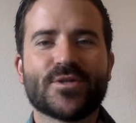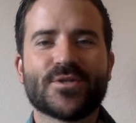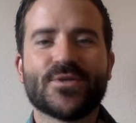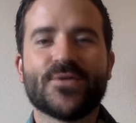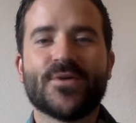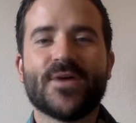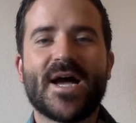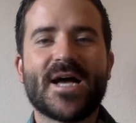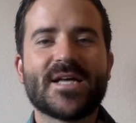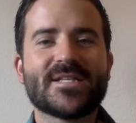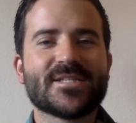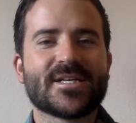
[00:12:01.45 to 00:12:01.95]
So
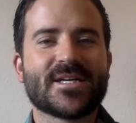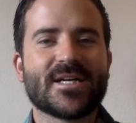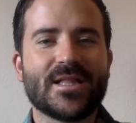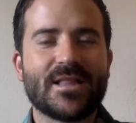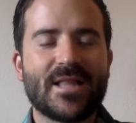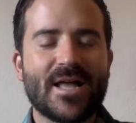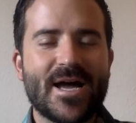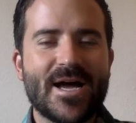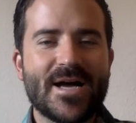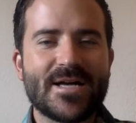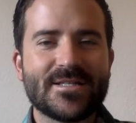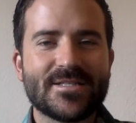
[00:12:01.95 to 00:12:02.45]
as a
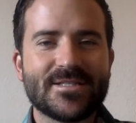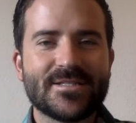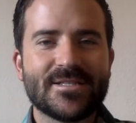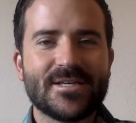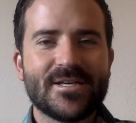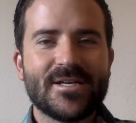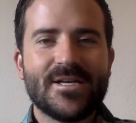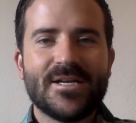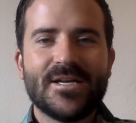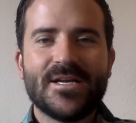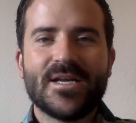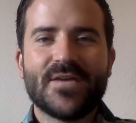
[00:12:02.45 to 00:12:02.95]
class,
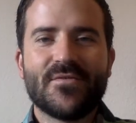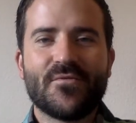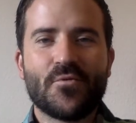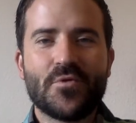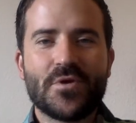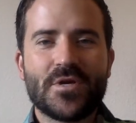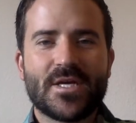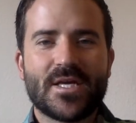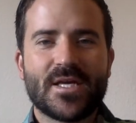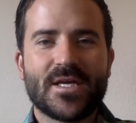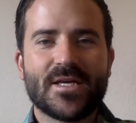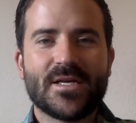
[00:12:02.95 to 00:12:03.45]
if we
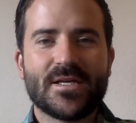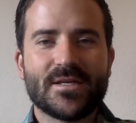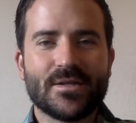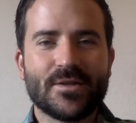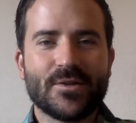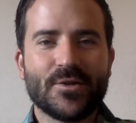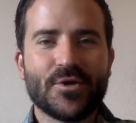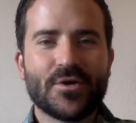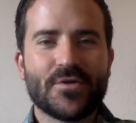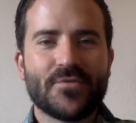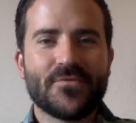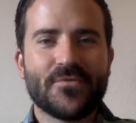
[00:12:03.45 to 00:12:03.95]
can
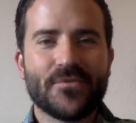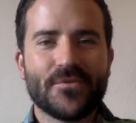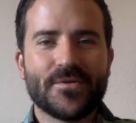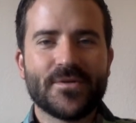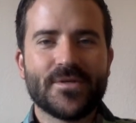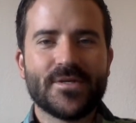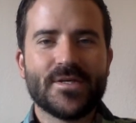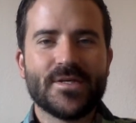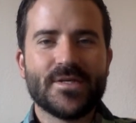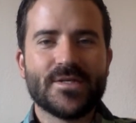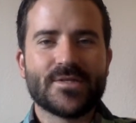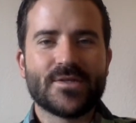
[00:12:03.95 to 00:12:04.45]
look for
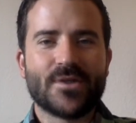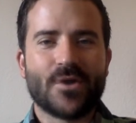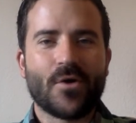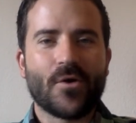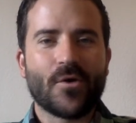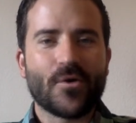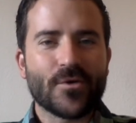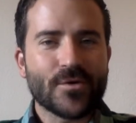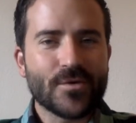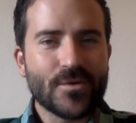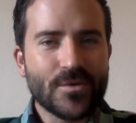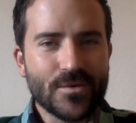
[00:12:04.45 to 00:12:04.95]
these
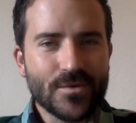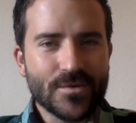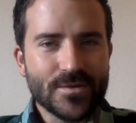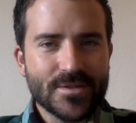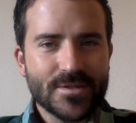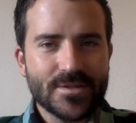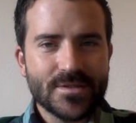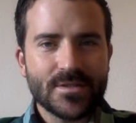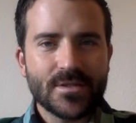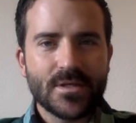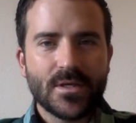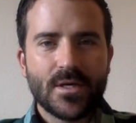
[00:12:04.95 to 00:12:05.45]

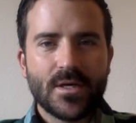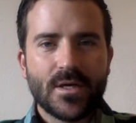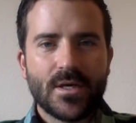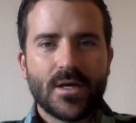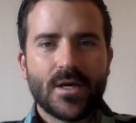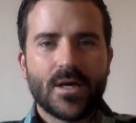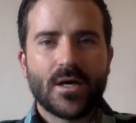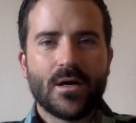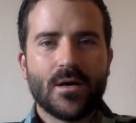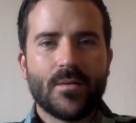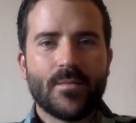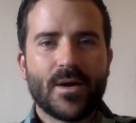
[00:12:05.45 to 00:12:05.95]
articles,
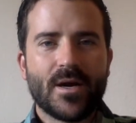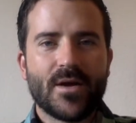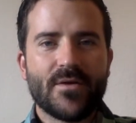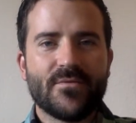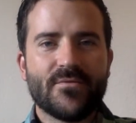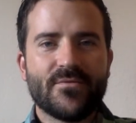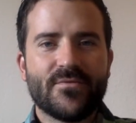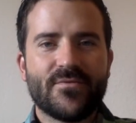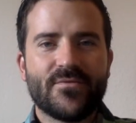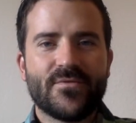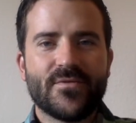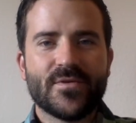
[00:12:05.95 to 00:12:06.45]

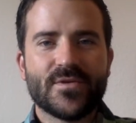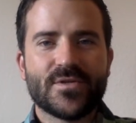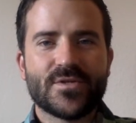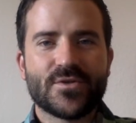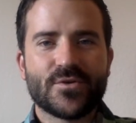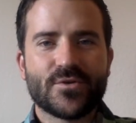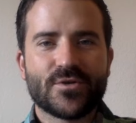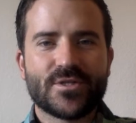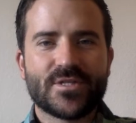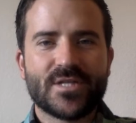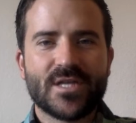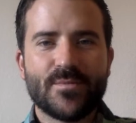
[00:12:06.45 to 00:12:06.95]
I've
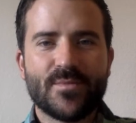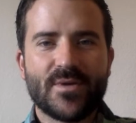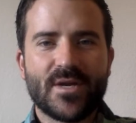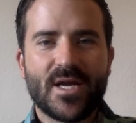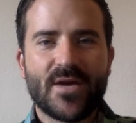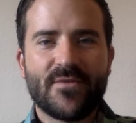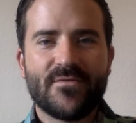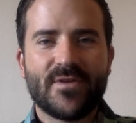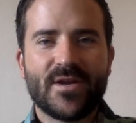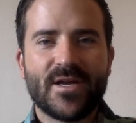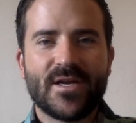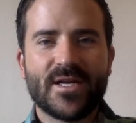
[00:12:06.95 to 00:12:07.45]
searched them and
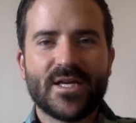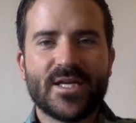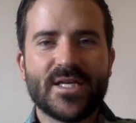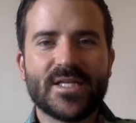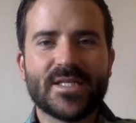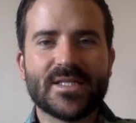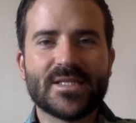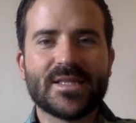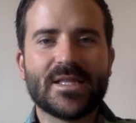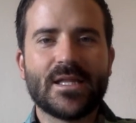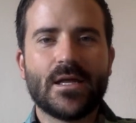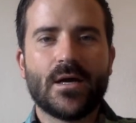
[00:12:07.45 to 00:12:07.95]
haven't had
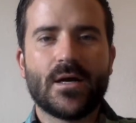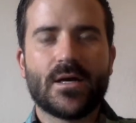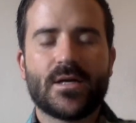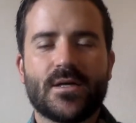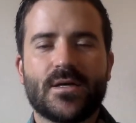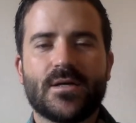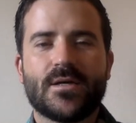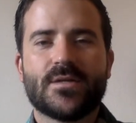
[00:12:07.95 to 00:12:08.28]
any luck.